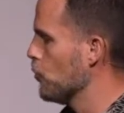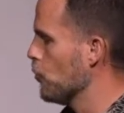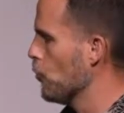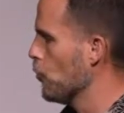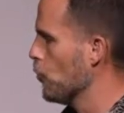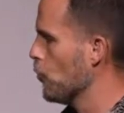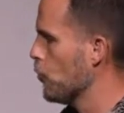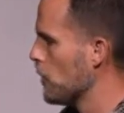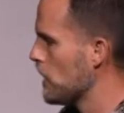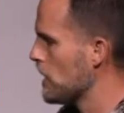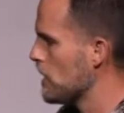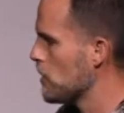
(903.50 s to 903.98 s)

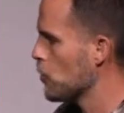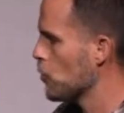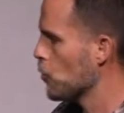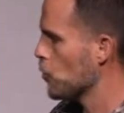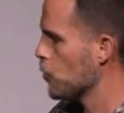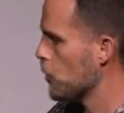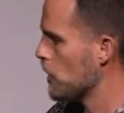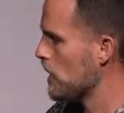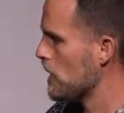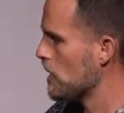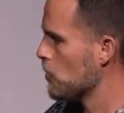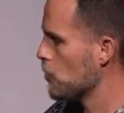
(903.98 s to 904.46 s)
We,
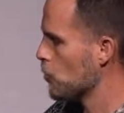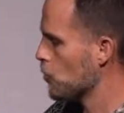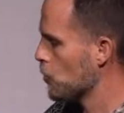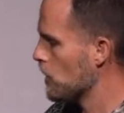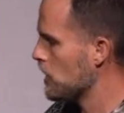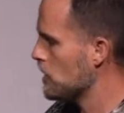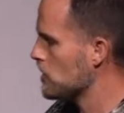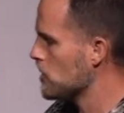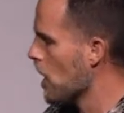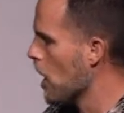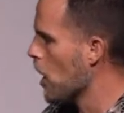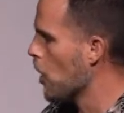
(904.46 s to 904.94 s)
we,
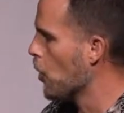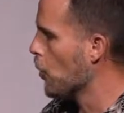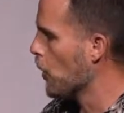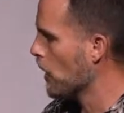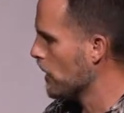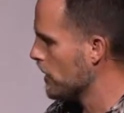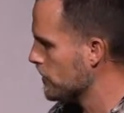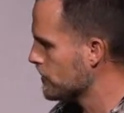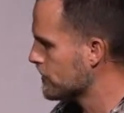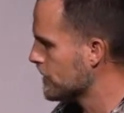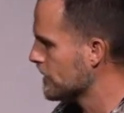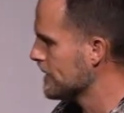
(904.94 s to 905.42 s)
we know
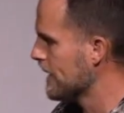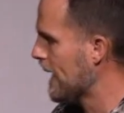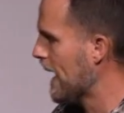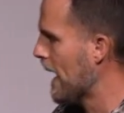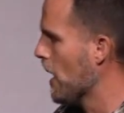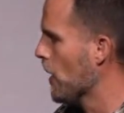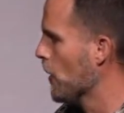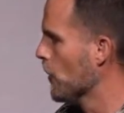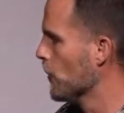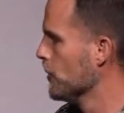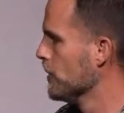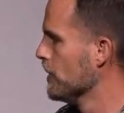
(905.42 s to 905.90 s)
what is
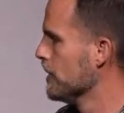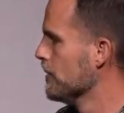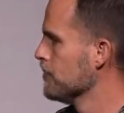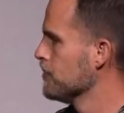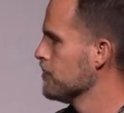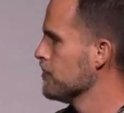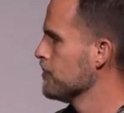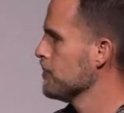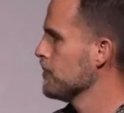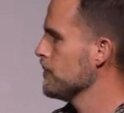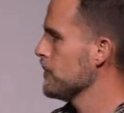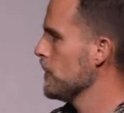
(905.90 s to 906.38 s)
allowed
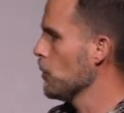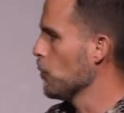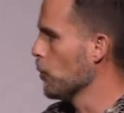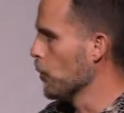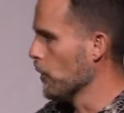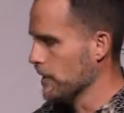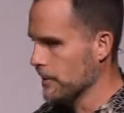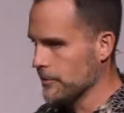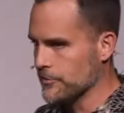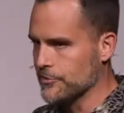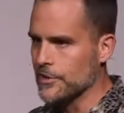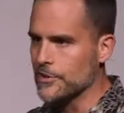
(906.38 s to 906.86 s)
and
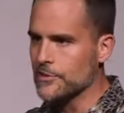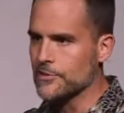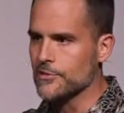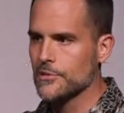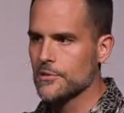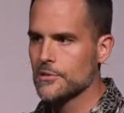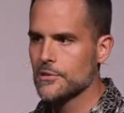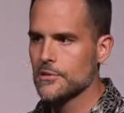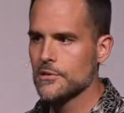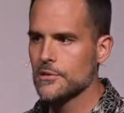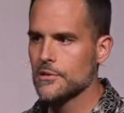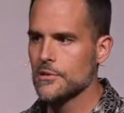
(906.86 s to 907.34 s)
what isn't.
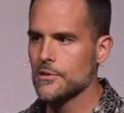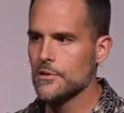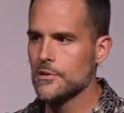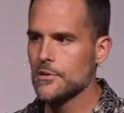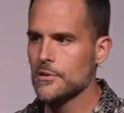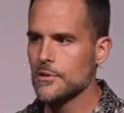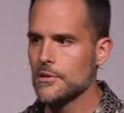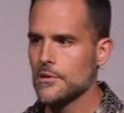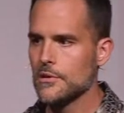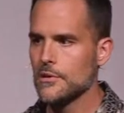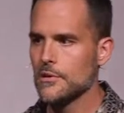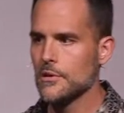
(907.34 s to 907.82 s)

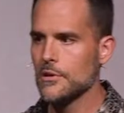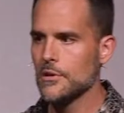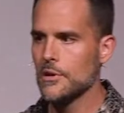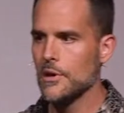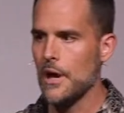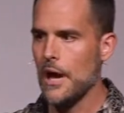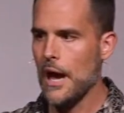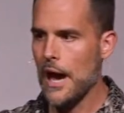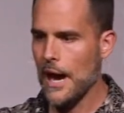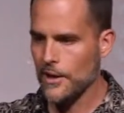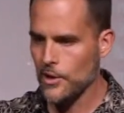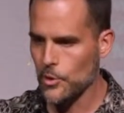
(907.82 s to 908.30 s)

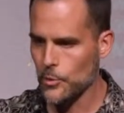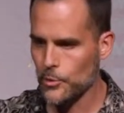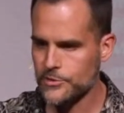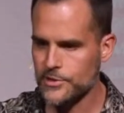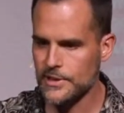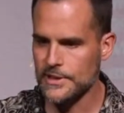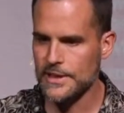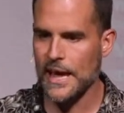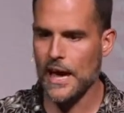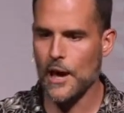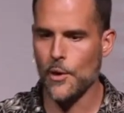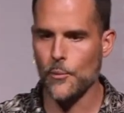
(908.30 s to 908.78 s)
I know what's
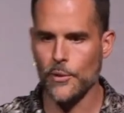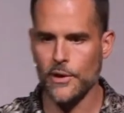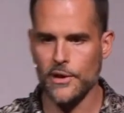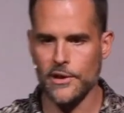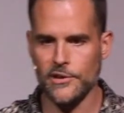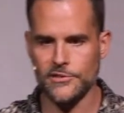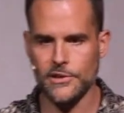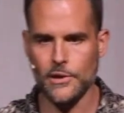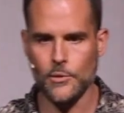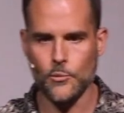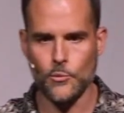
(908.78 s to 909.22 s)
allowed, what it?